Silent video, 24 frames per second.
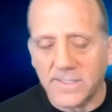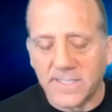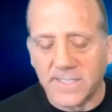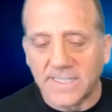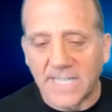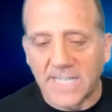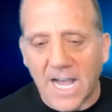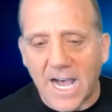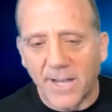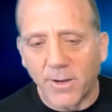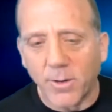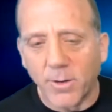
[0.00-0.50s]
It's
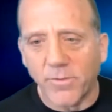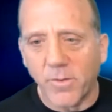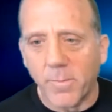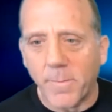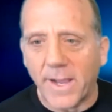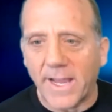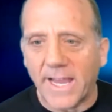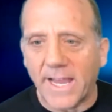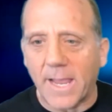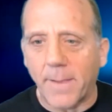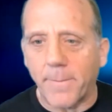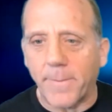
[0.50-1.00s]
hot over
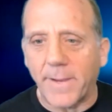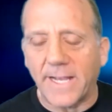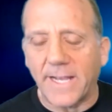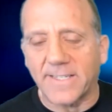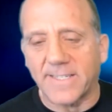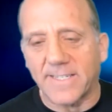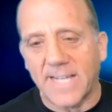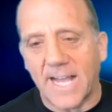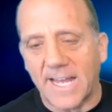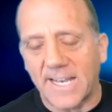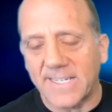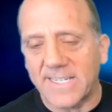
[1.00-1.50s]
Miami.
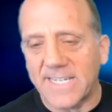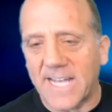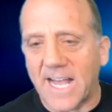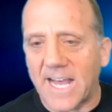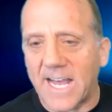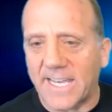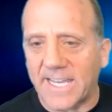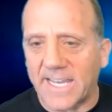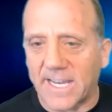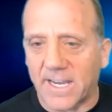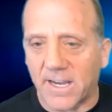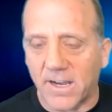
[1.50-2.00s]
It's not as
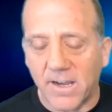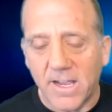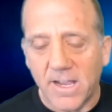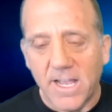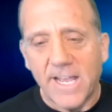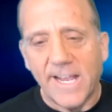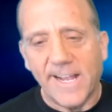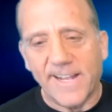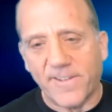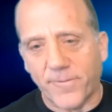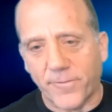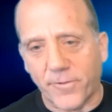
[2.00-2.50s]
hot here.
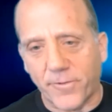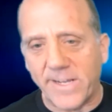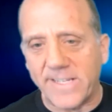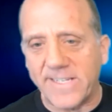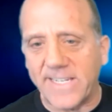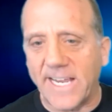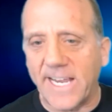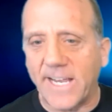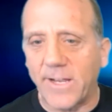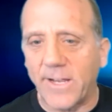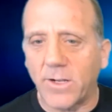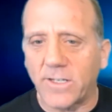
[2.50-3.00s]
It's
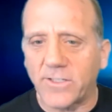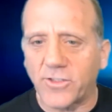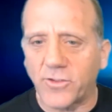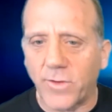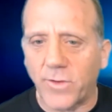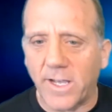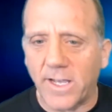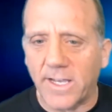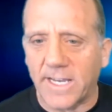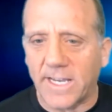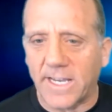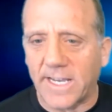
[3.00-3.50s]
freezing in
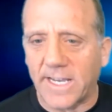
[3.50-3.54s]
Australia